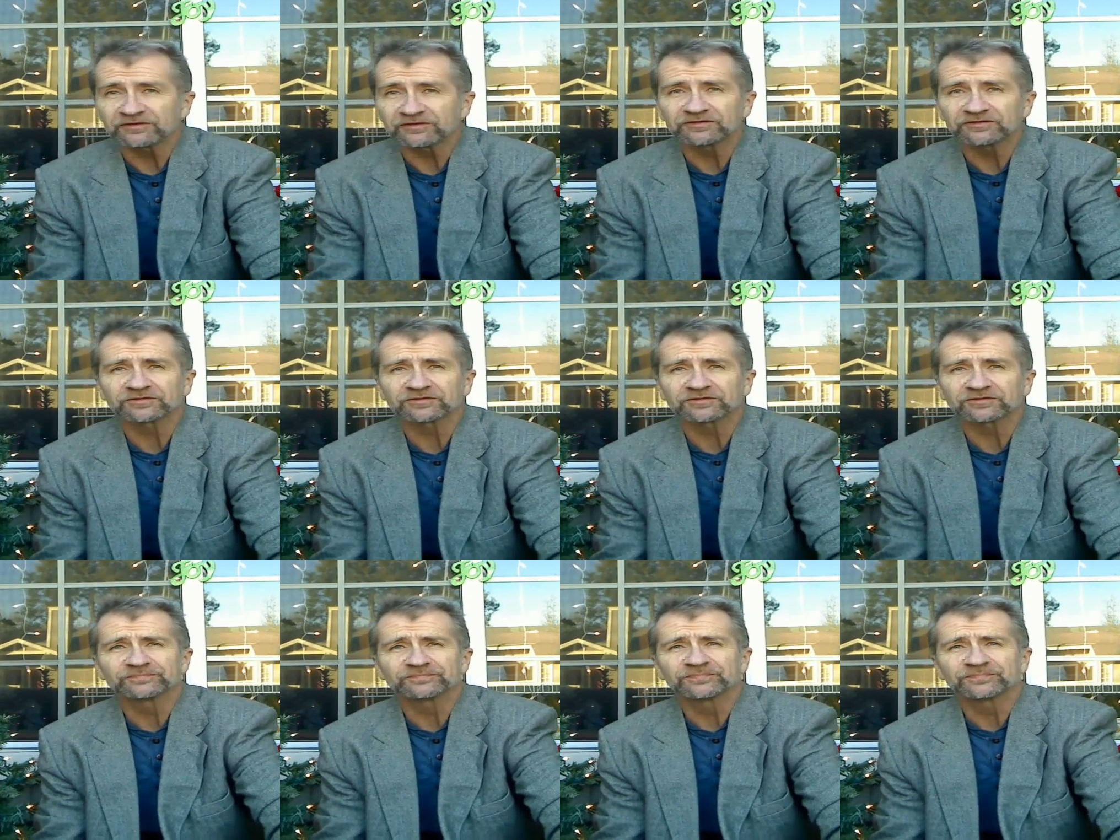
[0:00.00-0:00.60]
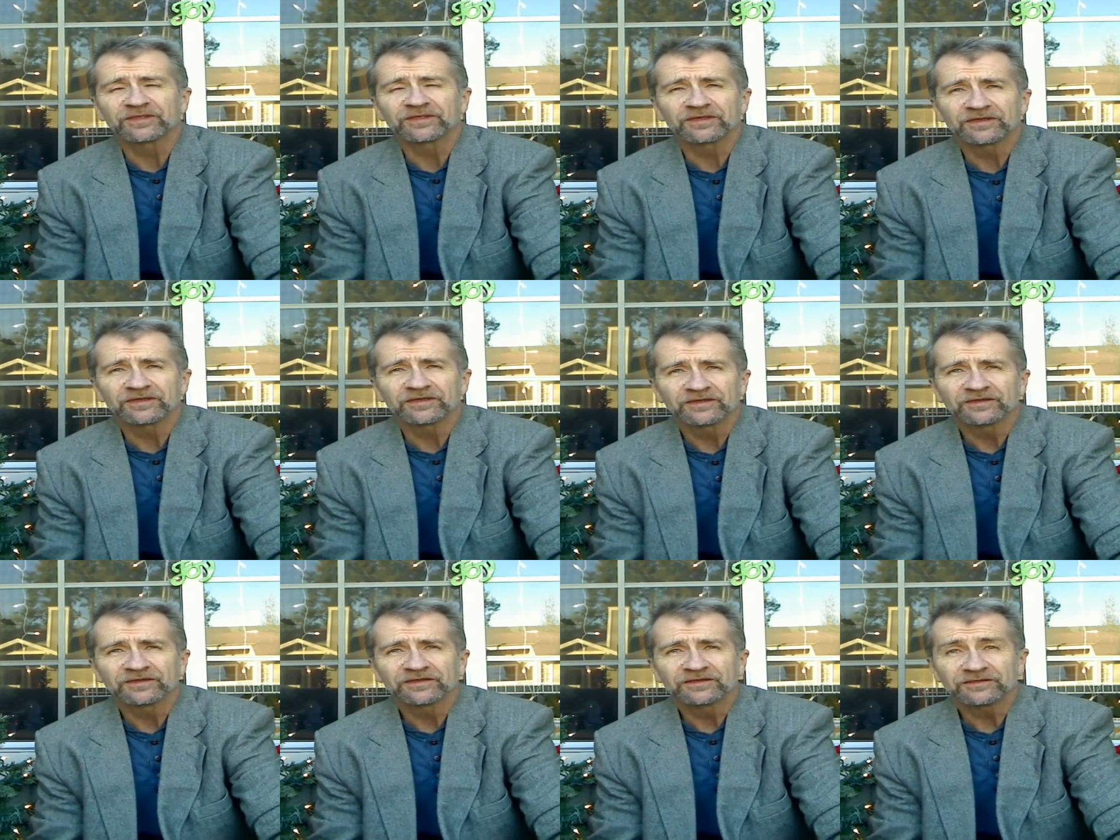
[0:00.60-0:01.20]
is
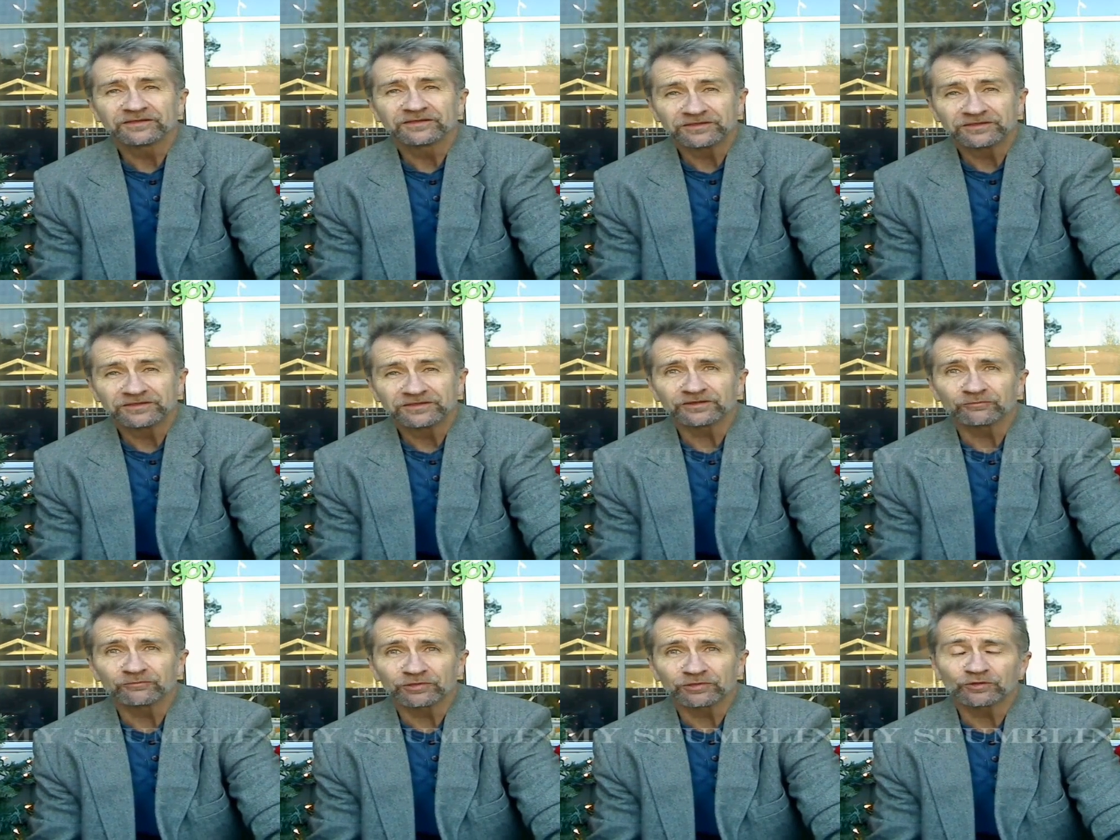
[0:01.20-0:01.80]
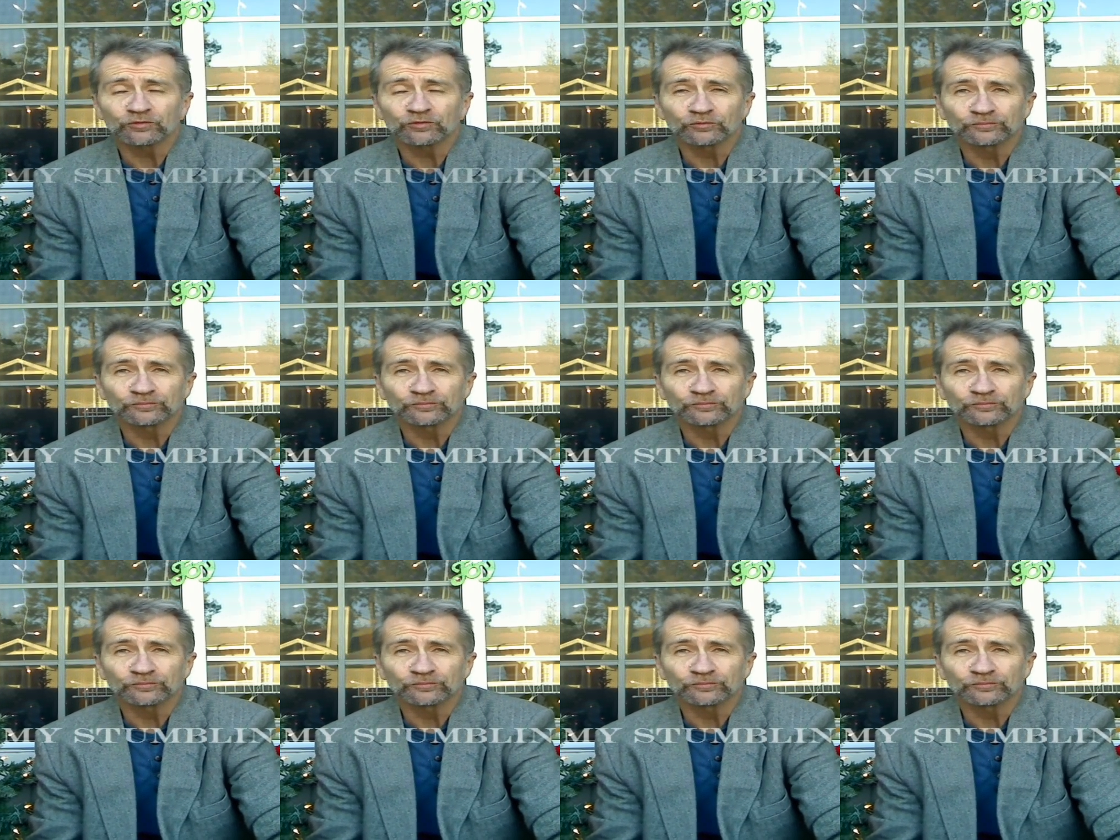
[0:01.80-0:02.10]
dealing with you.